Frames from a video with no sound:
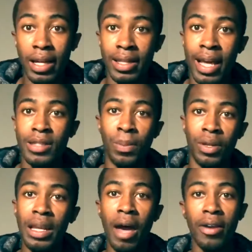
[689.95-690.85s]
and that's
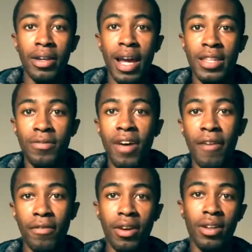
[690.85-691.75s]
putting out a nice
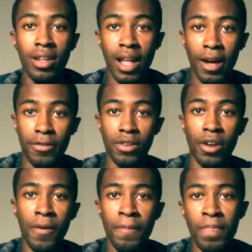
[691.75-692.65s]
fat fucking cloud, you
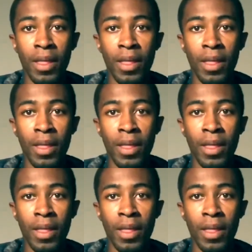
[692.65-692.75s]
know?